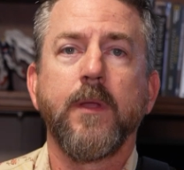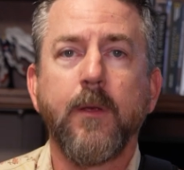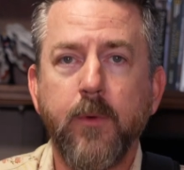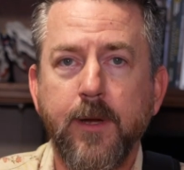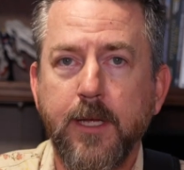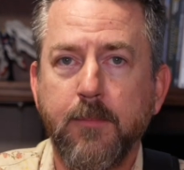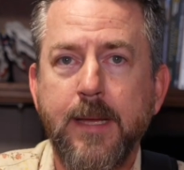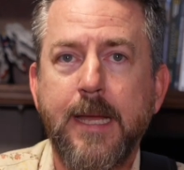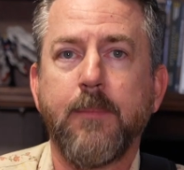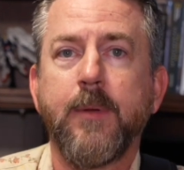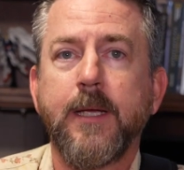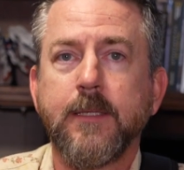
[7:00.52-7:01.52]
like wearing a
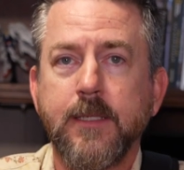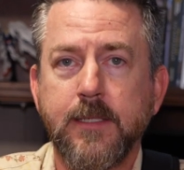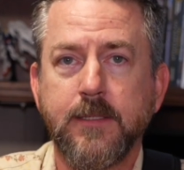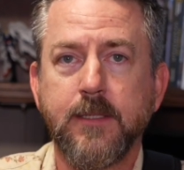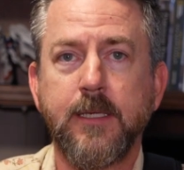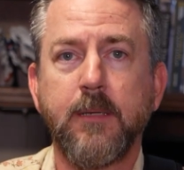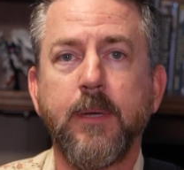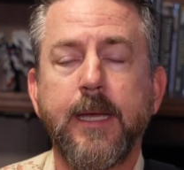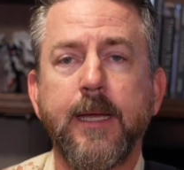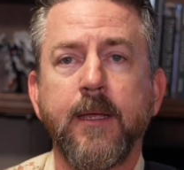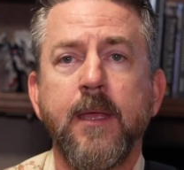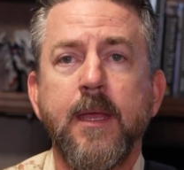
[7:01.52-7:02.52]
backpack than a sling
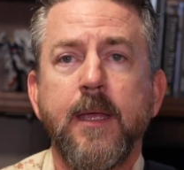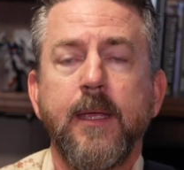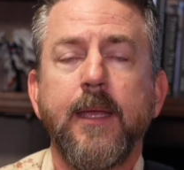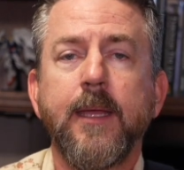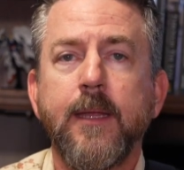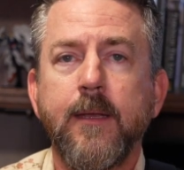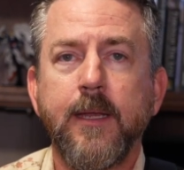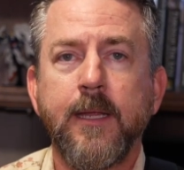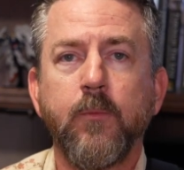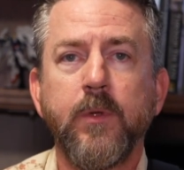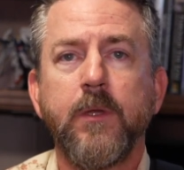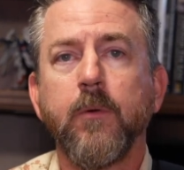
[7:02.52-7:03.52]
bag.
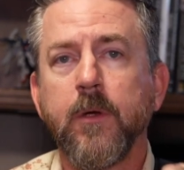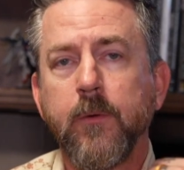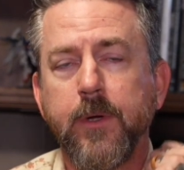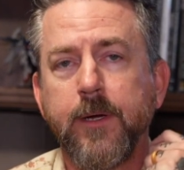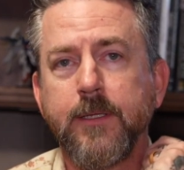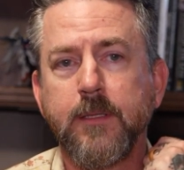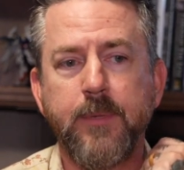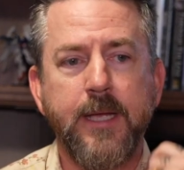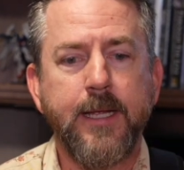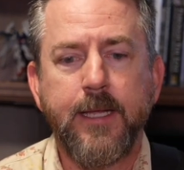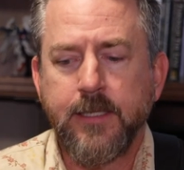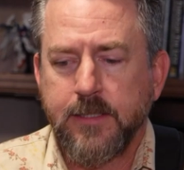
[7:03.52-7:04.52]
And when you are wearing the
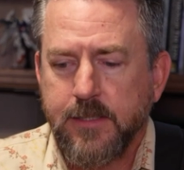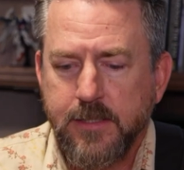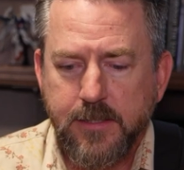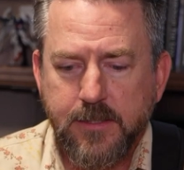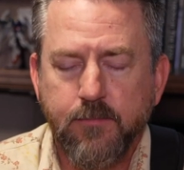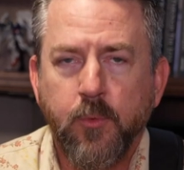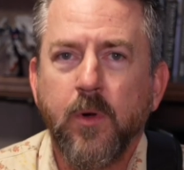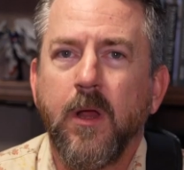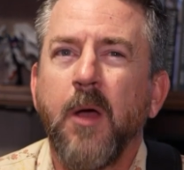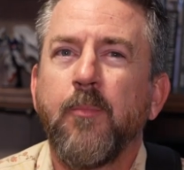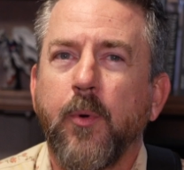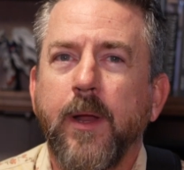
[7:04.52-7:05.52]
bag, it sits more
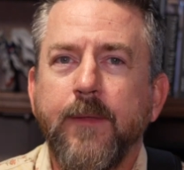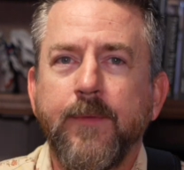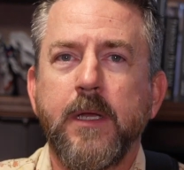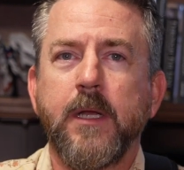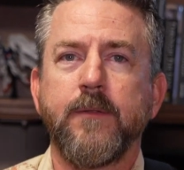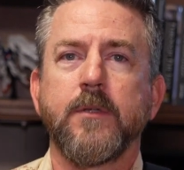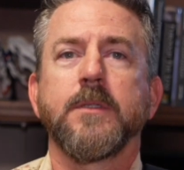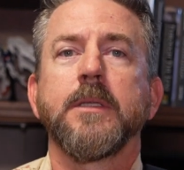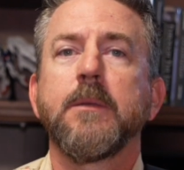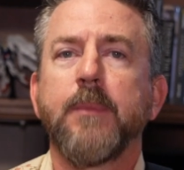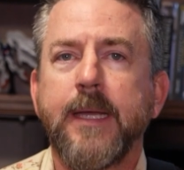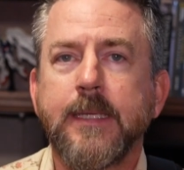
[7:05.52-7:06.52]
upright than other
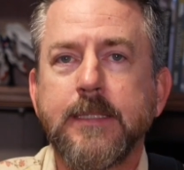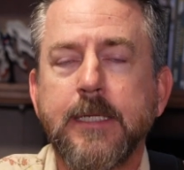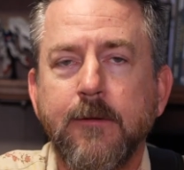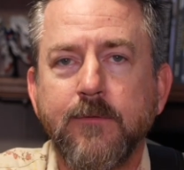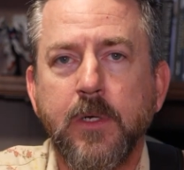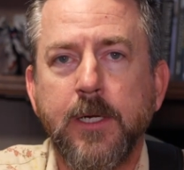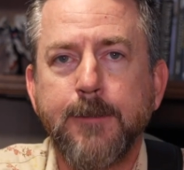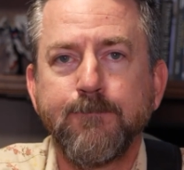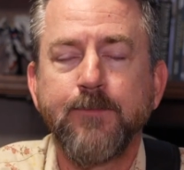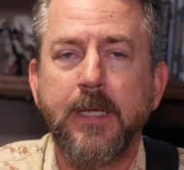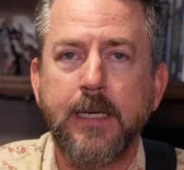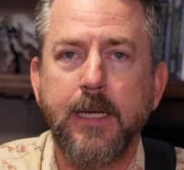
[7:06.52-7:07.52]
sling bags that I've tried,
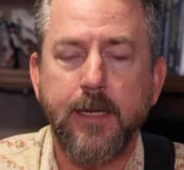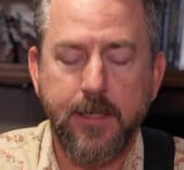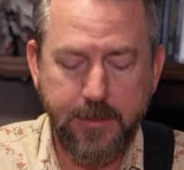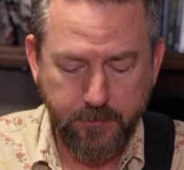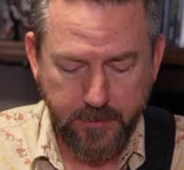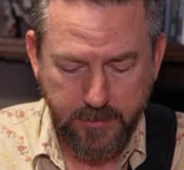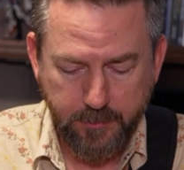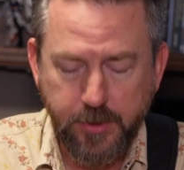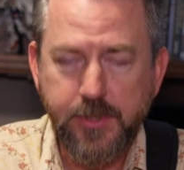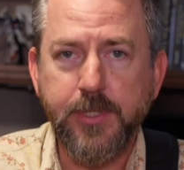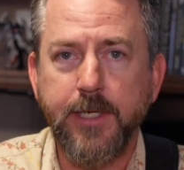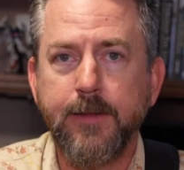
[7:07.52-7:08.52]
and I really
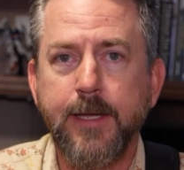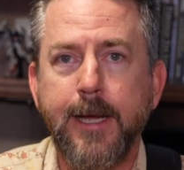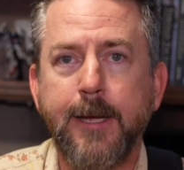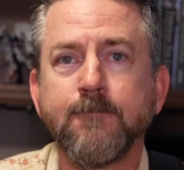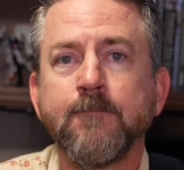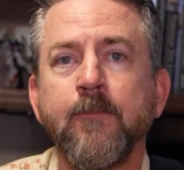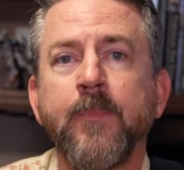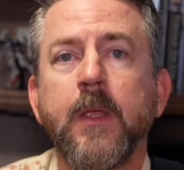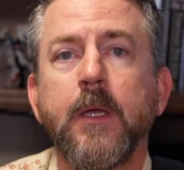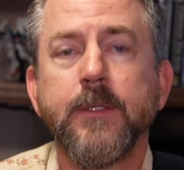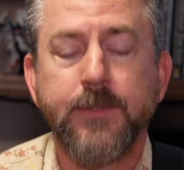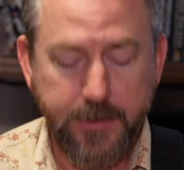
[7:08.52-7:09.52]
appreciate that.
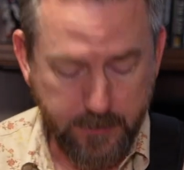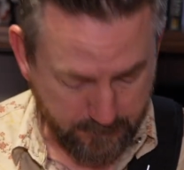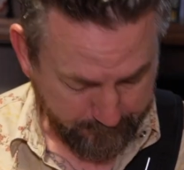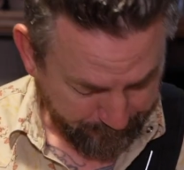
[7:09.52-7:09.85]
So